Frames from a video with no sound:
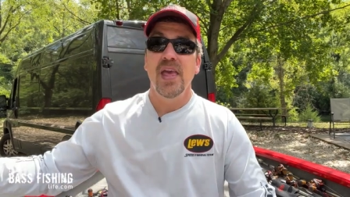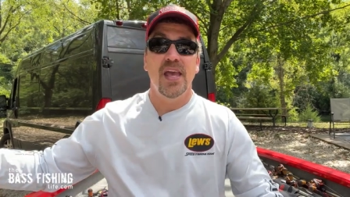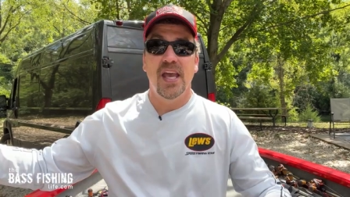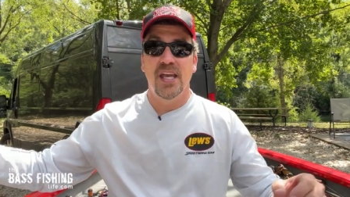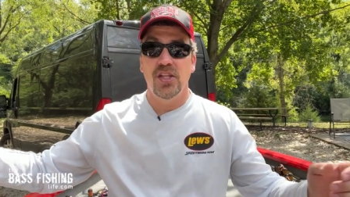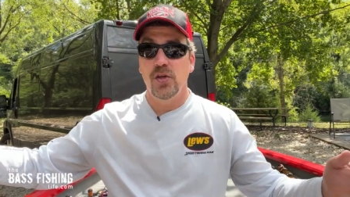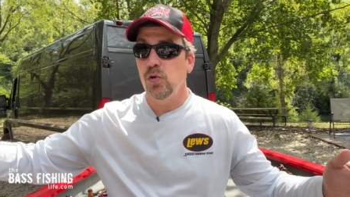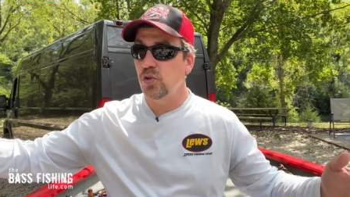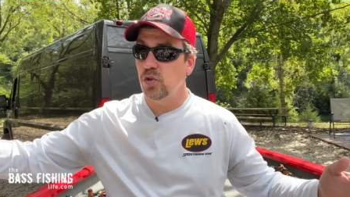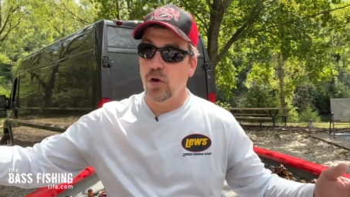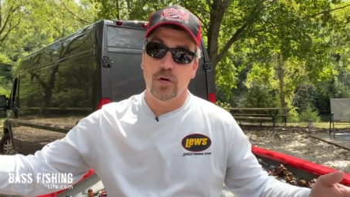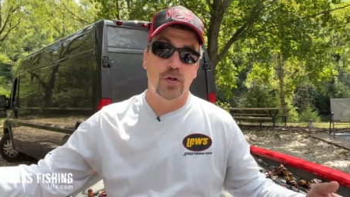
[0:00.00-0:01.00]
and you
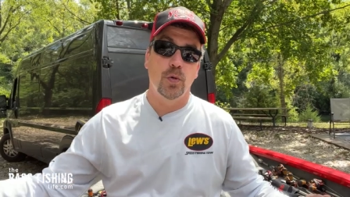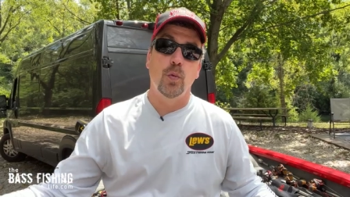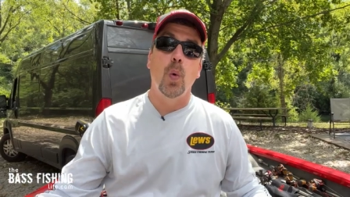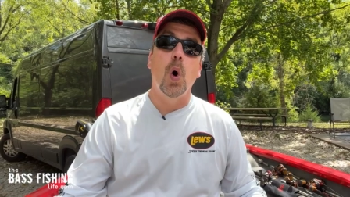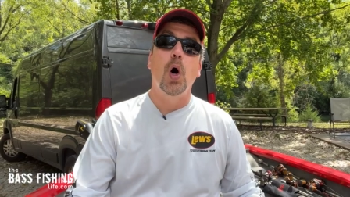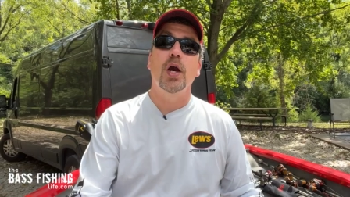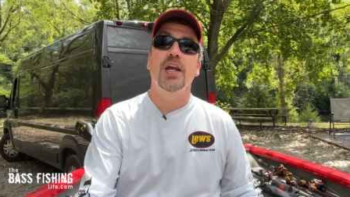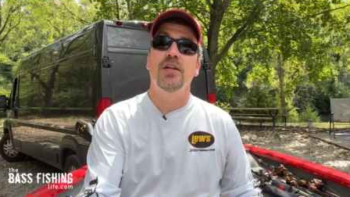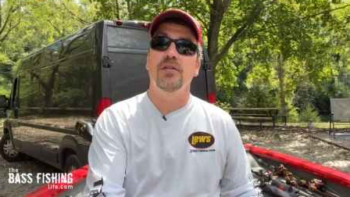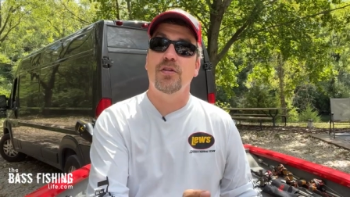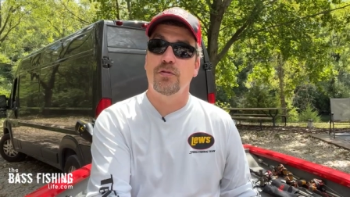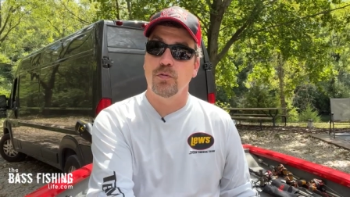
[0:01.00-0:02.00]
start to walk it
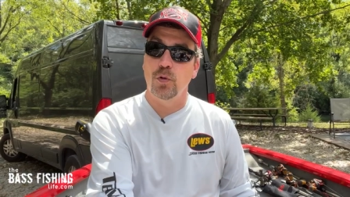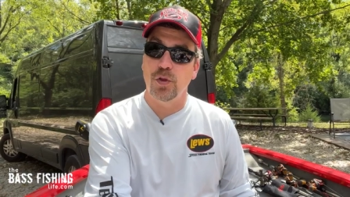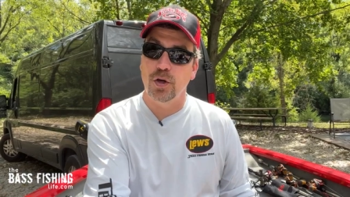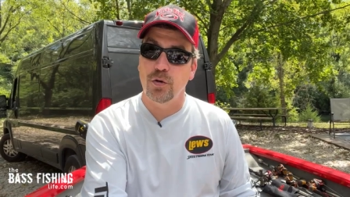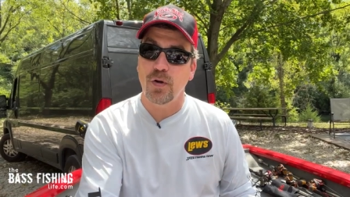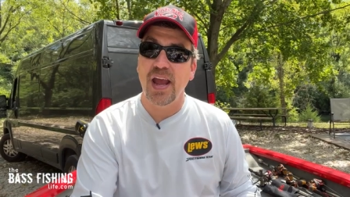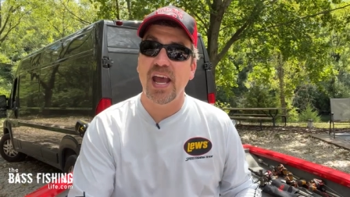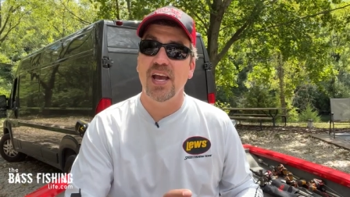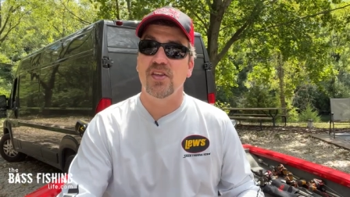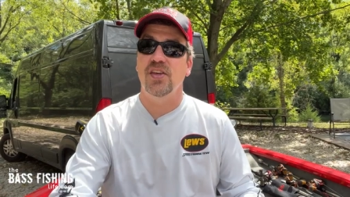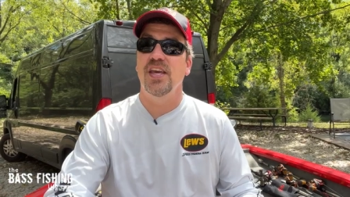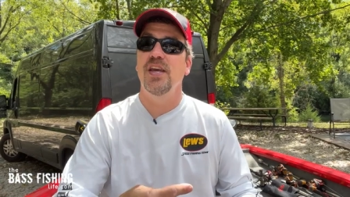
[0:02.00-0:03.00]
through the
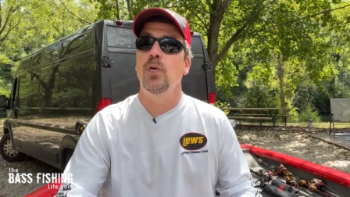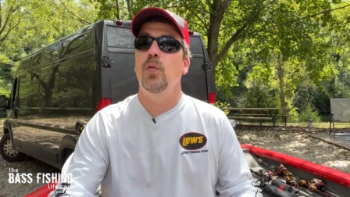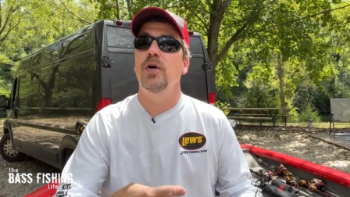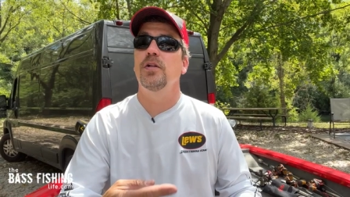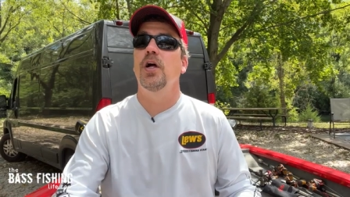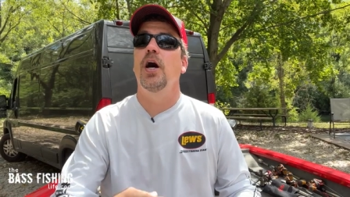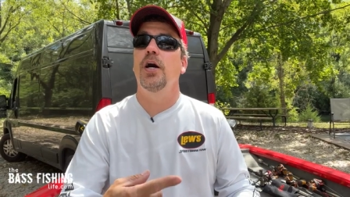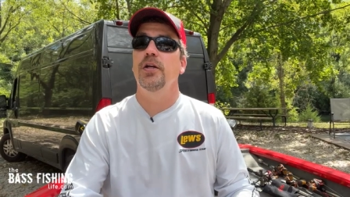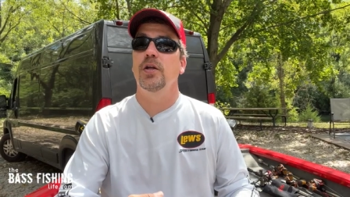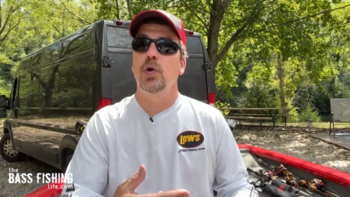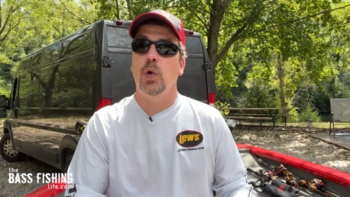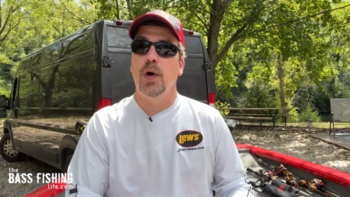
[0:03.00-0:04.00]
grass, it will
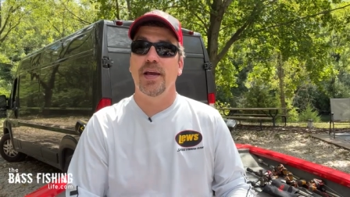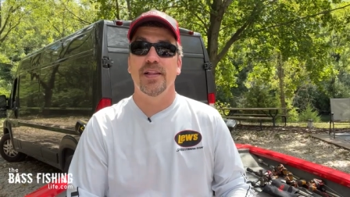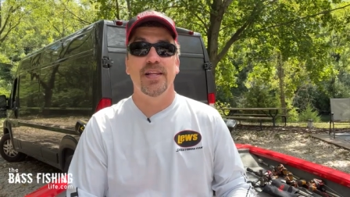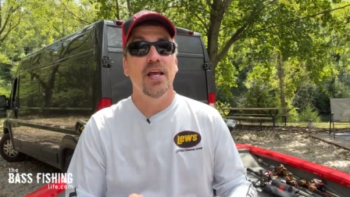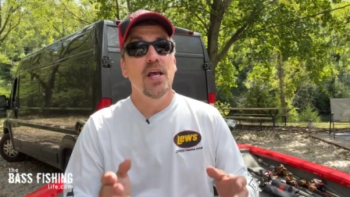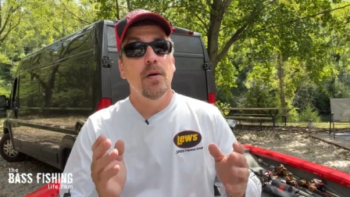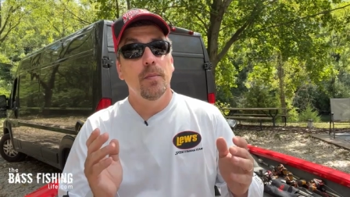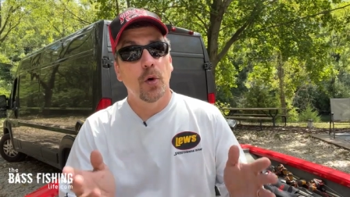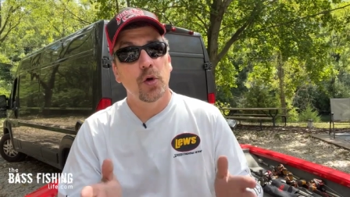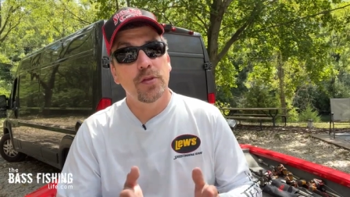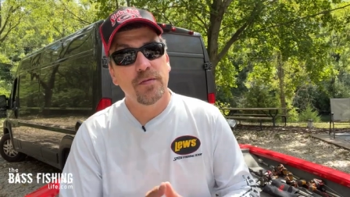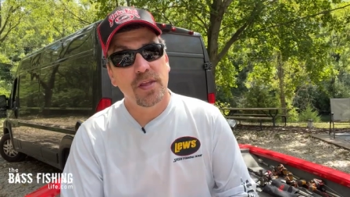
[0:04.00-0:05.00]
uncoil it.
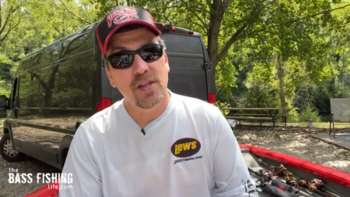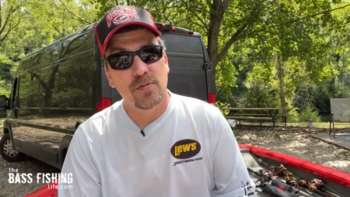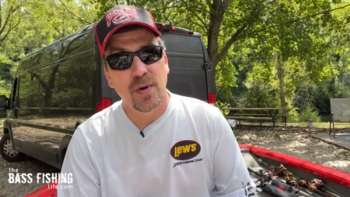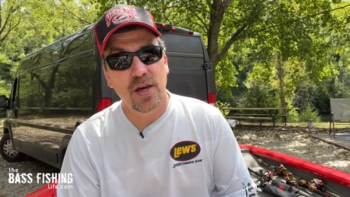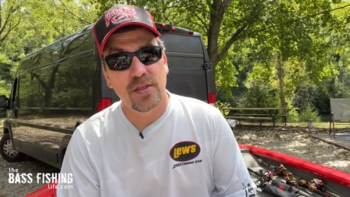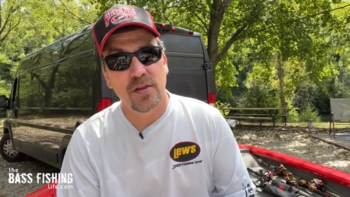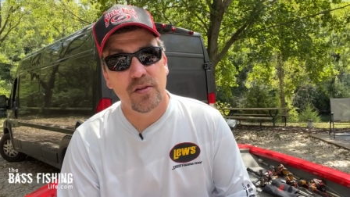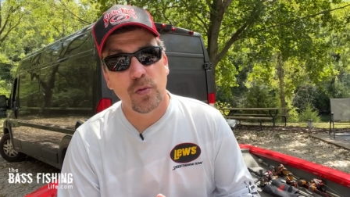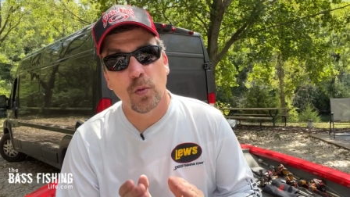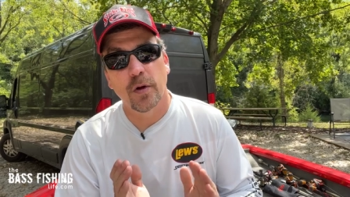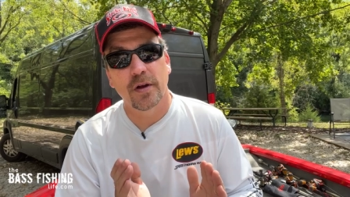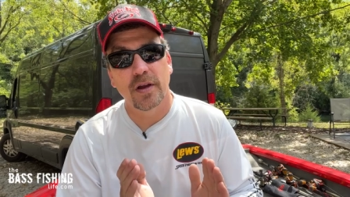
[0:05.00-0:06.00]
Both of these methods
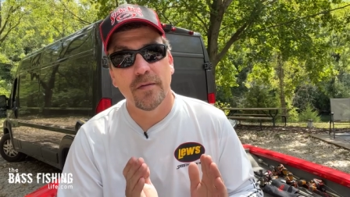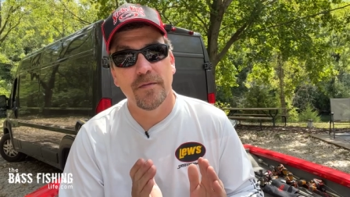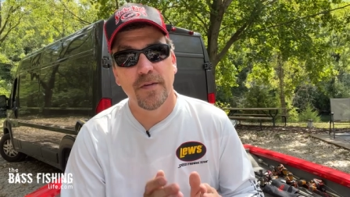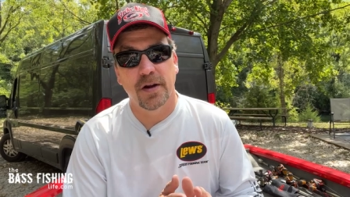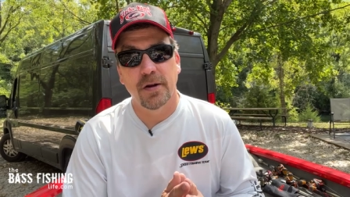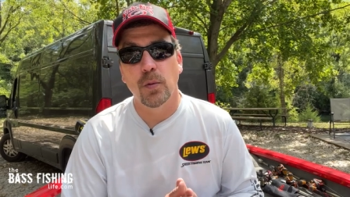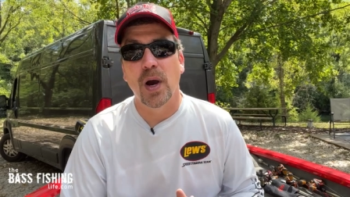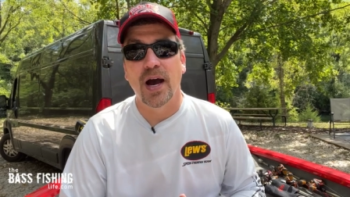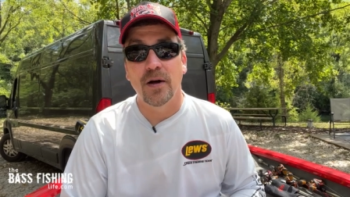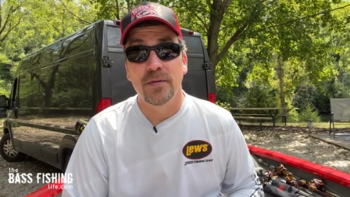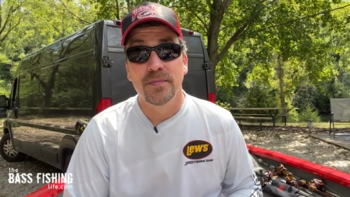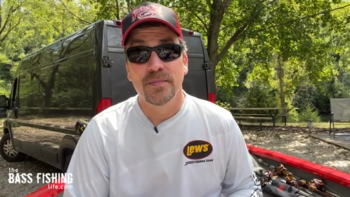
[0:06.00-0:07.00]
work very well.